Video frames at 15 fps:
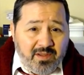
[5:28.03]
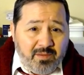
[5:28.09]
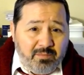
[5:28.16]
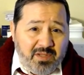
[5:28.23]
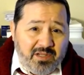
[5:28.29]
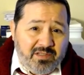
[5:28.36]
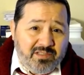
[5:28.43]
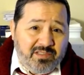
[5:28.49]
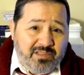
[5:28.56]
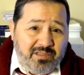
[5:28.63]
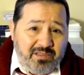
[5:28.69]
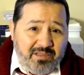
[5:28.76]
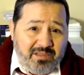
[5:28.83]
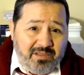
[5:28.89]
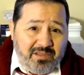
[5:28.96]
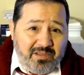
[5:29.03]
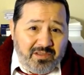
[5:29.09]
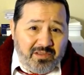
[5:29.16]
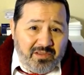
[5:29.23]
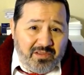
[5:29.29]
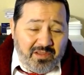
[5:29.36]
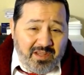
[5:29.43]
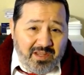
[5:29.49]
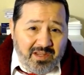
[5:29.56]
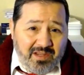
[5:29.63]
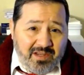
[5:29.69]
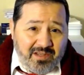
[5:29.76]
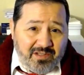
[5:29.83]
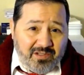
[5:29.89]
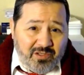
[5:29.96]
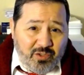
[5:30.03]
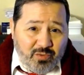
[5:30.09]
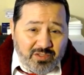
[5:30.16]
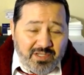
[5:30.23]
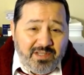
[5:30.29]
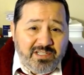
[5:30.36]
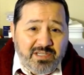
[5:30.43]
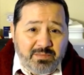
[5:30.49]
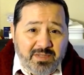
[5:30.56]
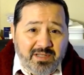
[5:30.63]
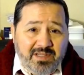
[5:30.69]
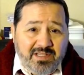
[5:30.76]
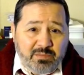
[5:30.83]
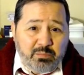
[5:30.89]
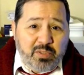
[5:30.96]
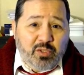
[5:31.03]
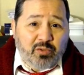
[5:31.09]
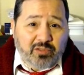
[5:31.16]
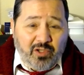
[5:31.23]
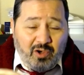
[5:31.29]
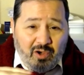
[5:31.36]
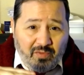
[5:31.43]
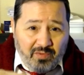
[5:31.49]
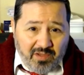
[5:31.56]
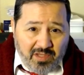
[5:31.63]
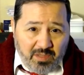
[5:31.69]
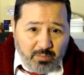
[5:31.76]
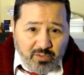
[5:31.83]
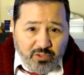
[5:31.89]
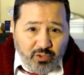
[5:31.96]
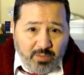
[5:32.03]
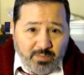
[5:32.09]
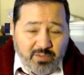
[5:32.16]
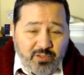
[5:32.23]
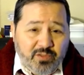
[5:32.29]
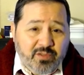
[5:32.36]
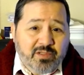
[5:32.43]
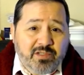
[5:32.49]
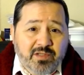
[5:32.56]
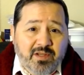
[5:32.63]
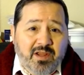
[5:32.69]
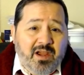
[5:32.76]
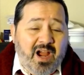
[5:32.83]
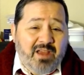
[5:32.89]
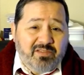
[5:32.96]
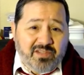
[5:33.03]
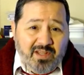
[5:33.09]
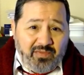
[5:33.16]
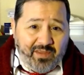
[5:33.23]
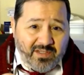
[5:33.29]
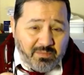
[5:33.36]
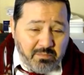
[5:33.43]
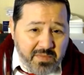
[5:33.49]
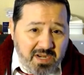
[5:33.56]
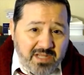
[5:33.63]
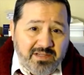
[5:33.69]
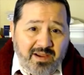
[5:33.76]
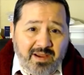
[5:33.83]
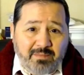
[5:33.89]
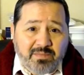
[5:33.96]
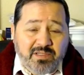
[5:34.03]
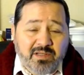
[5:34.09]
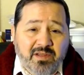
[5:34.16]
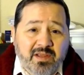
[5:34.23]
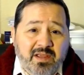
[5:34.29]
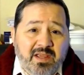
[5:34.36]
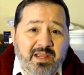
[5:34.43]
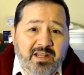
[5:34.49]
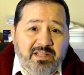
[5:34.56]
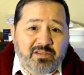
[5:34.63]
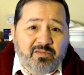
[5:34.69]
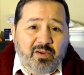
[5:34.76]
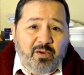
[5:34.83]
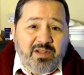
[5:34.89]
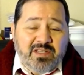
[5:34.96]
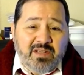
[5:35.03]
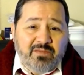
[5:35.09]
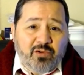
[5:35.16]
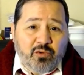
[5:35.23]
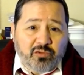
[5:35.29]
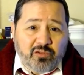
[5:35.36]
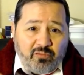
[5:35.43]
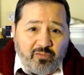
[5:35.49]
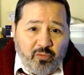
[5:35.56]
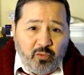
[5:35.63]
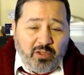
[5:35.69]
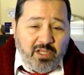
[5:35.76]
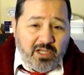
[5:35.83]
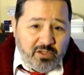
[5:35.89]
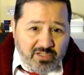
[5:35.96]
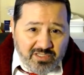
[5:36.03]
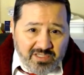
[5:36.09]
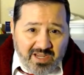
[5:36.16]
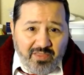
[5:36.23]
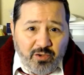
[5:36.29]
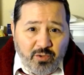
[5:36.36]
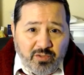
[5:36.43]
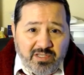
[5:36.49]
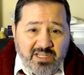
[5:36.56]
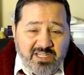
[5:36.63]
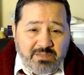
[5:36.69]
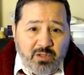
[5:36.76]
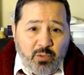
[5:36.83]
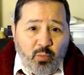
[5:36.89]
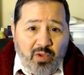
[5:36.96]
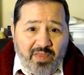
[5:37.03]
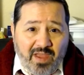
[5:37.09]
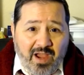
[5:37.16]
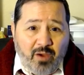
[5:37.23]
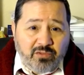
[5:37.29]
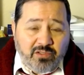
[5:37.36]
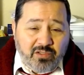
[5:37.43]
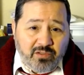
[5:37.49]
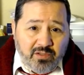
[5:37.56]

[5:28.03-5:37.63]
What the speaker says: because the New Testament is built on the Hebrew scriptures. I've said this many times. It is very difficult to fully understand the New Testament without